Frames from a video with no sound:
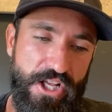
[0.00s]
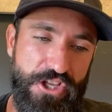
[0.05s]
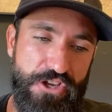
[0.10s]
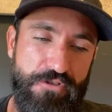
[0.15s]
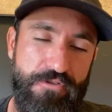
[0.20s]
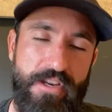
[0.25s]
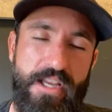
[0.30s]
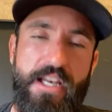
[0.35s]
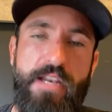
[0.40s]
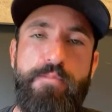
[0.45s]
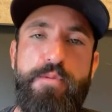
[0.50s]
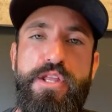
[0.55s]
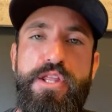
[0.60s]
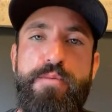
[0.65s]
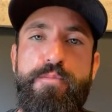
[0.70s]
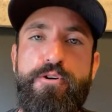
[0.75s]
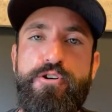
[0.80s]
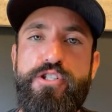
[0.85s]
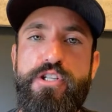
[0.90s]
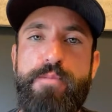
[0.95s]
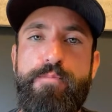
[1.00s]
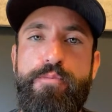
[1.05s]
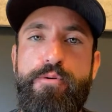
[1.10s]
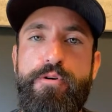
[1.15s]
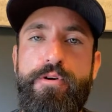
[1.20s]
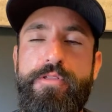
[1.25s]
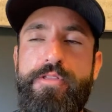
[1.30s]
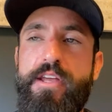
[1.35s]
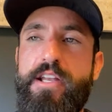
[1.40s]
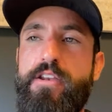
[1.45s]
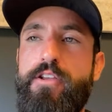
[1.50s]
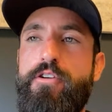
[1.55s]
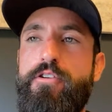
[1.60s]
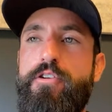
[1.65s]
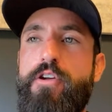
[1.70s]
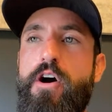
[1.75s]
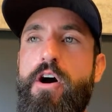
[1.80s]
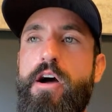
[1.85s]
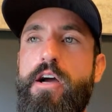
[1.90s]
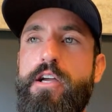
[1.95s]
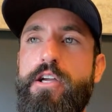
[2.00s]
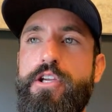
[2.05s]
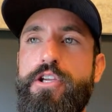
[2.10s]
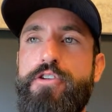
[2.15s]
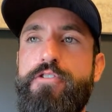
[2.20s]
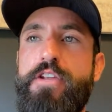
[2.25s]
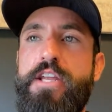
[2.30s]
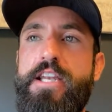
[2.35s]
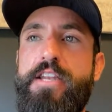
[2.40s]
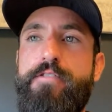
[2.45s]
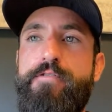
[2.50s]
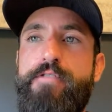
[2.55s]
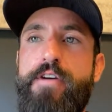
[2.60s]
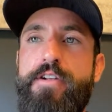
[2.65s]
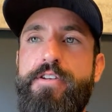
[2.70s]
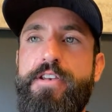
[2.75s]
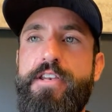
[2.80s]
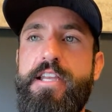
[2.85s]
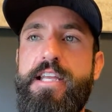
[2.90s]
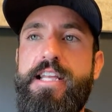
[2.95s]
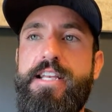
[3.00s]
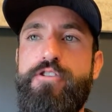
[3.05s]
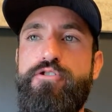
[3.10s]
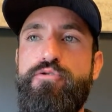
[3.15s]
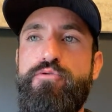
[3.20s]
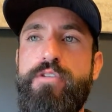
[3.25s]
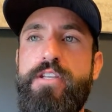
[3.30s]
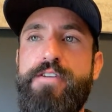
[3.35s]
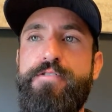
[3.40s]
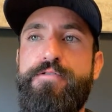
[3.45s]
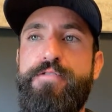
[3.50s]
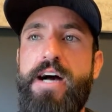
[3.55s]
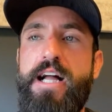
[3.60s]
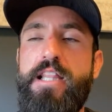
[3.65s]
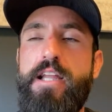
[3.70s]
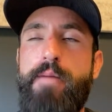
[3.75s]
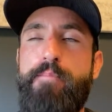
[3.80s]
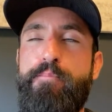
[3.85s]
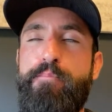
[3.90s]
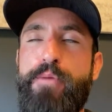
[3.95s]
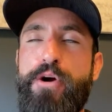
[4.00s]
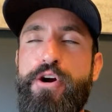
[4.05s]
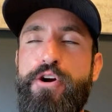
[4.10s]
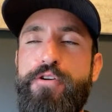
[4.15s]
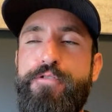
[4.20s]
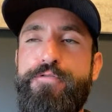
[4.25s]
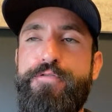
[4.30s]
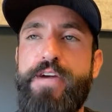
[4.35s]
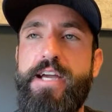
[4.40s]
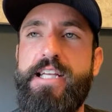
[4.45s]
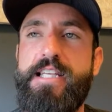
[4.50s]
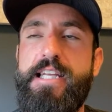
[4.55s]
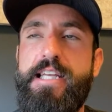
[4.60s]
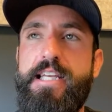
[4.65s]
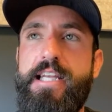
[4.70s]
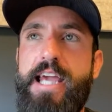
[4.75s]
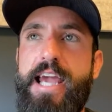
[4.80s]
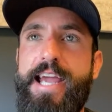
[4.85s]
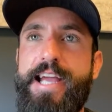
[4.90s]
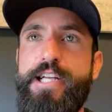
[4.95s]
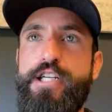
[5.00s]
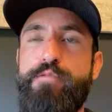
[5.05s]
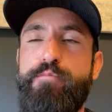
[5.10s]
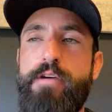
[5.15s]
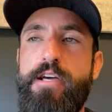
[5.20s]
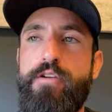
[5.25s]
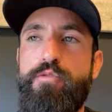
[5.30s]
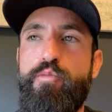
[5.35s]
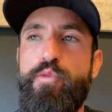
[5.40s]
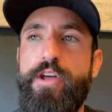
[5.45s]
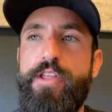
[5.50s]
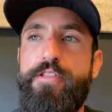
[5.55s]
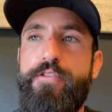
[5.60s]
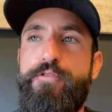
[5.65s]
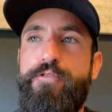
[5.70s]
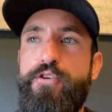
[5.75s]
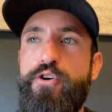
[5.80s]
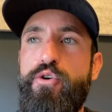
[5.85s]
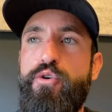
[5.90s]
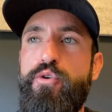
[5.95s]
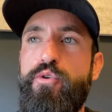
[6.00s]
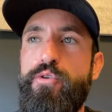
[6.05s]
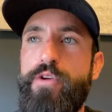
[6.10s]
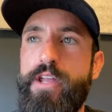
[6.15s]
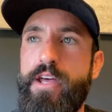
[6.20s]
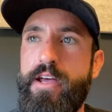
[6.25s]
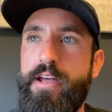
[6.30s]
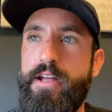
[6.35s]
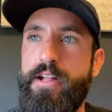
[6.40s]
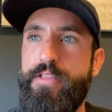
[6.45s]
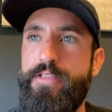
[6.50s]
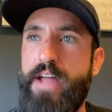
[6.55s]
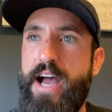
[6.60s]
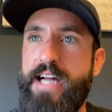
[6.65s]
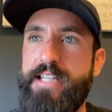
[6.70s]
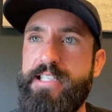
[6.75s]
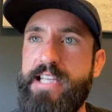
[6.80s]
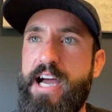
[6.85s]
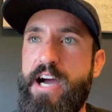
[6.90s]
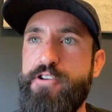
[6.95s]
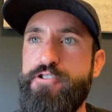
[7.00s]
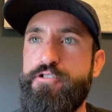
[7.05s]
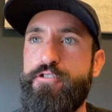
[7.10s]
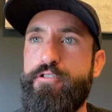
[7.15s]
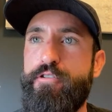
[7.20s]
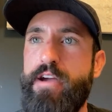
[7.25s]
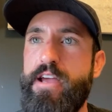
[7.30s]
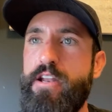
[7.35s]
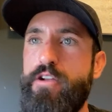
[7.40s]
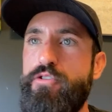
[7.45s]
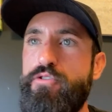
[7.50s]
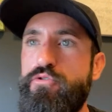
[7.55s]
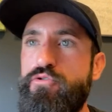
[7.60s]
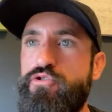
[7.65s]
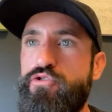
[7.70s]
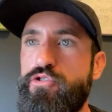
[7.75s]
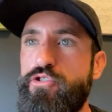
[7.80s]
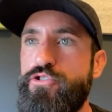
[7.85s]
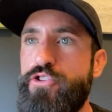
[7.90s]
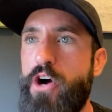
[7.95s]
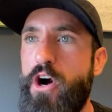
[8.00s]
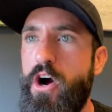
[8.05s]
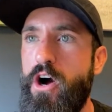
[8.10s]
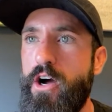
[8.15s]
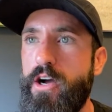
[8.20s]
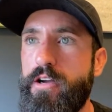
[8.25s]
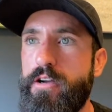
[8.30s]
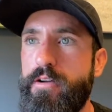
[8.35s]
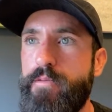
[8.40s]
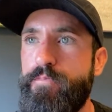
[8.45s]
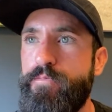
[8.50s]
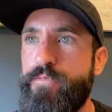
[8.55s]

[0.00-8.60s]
You need to be the most important thing to your dog. You need to develop perfect engagement with food. That's how you create a neutral dog.